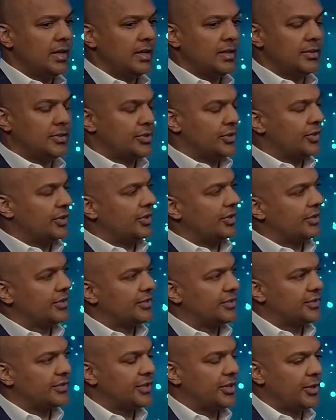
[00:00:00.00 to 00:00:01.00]
Sure.
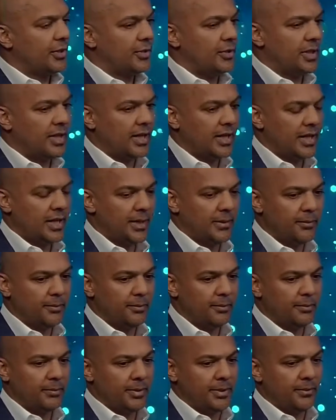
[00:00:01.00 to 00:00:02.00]
So
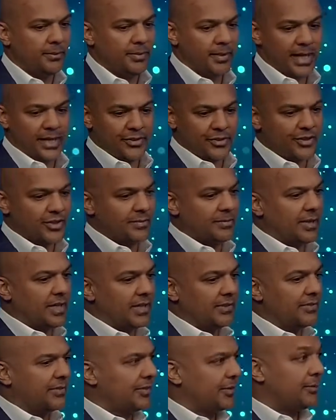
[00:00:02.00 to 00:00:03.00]
people might
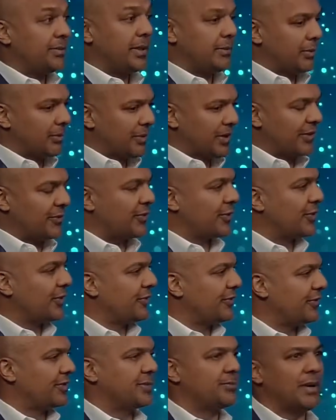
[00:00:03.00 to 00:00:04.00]
have heard
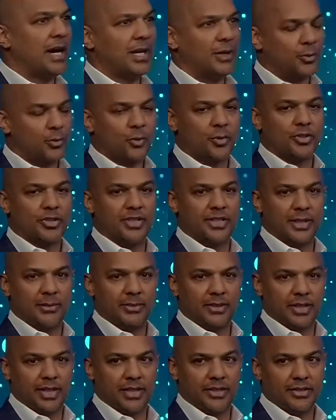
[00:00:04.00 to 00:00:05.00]
of spinal cord
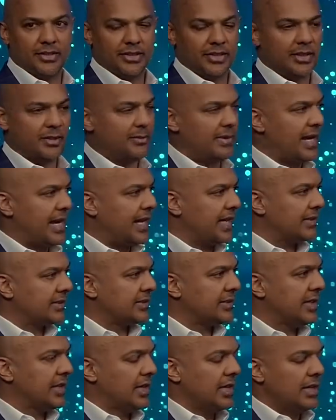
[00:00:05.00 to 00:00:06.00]
stimulators in the
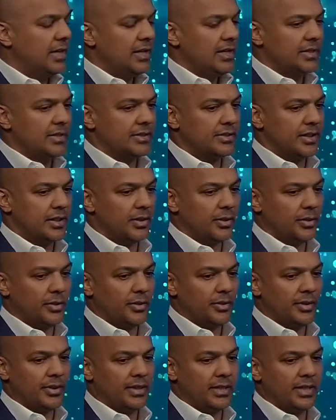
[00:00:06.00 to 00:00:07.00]
past. So
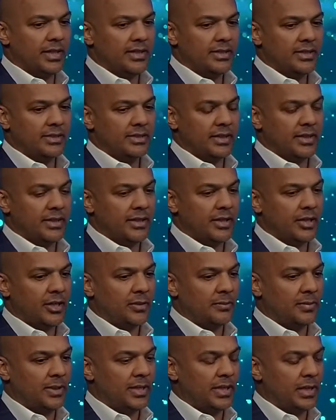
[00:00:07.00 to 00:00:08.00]
this is a
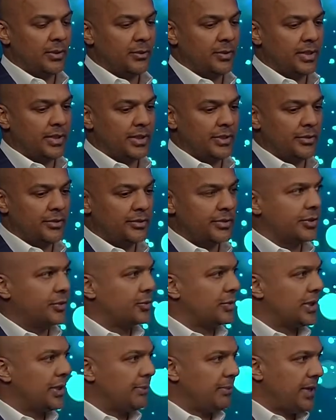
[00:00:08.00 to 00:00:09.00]
therapy that we use to
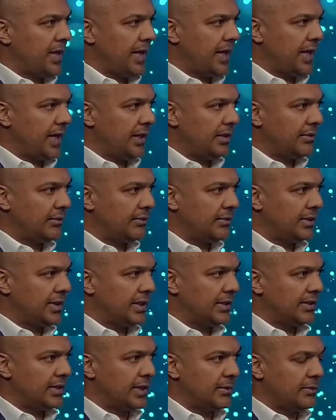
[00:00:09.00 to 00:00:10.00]
treat pain
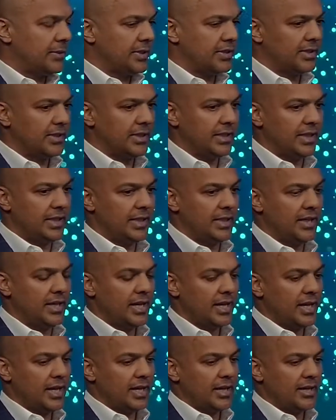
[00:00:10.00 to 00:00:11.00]
that typically
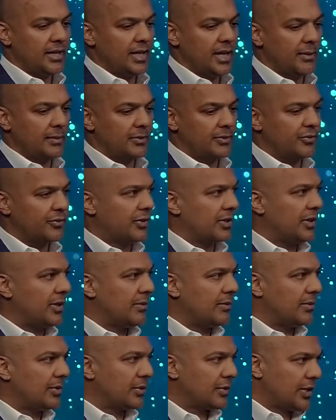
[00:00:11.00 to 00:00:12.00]
comes
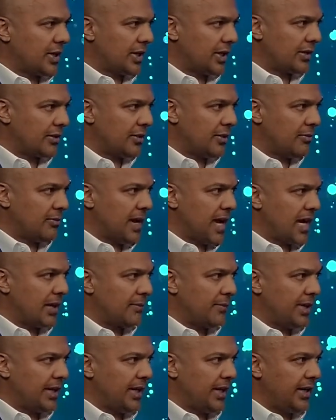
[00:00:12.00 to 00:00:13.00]
from chronic low back
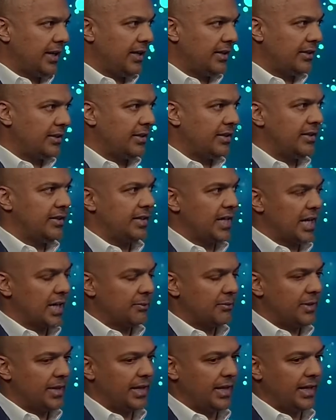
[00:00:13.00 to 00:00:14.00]
pain, neck
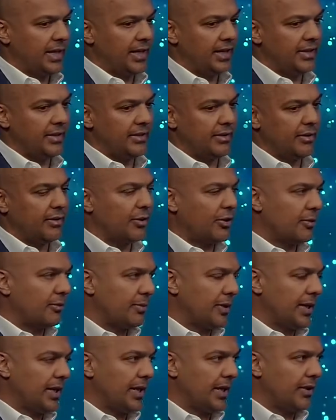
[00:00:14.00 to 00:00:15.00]
pain, arm
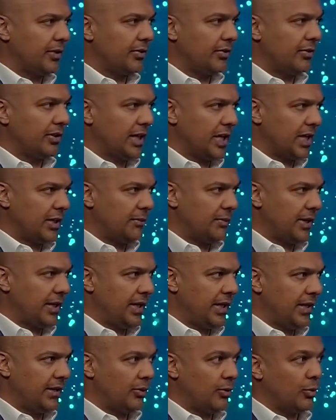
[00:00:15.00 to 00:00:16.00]
pain, or leg
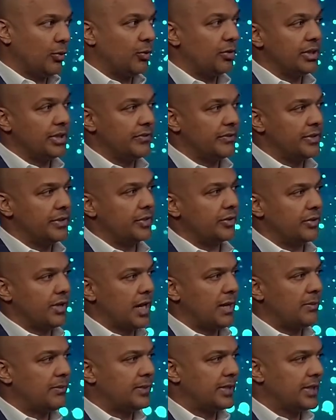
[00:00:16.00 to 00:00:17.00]
pain, or even
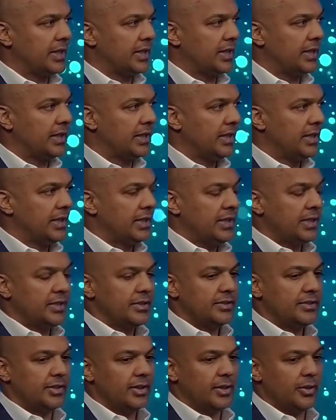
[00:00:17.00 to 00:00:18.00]
neuropathy.
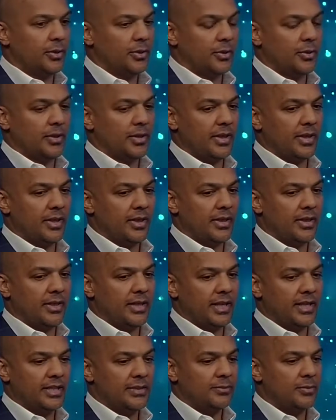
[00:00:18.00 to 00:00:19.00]
So
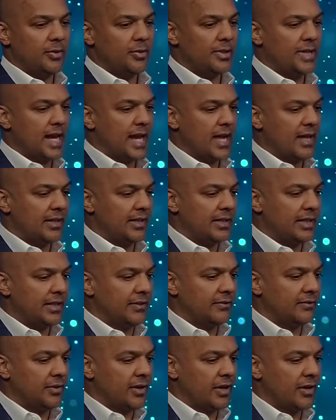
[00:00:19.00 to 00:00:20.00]
this modality
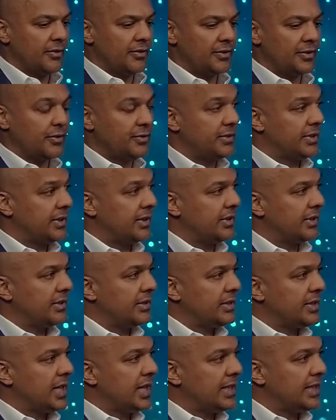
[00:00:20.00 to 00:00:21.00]
involves using
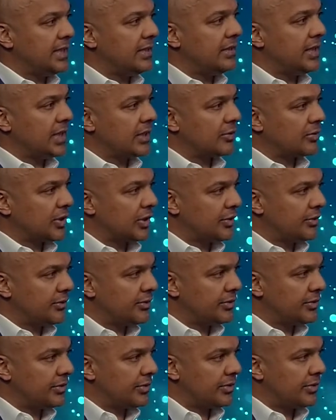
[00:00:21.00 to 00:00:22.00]
tiny
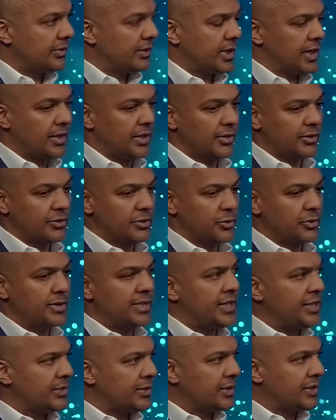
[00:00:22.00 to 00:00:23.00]
electrodes that are
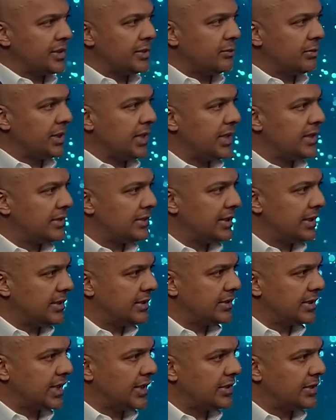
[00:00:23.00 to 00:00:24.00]
strategically placed
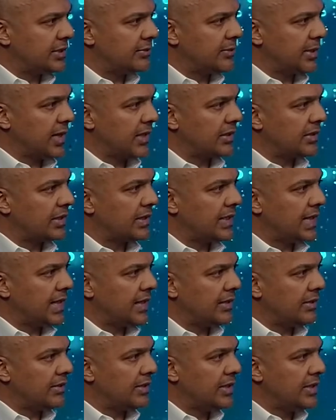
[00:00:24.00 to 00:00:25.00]
inside the spinal canal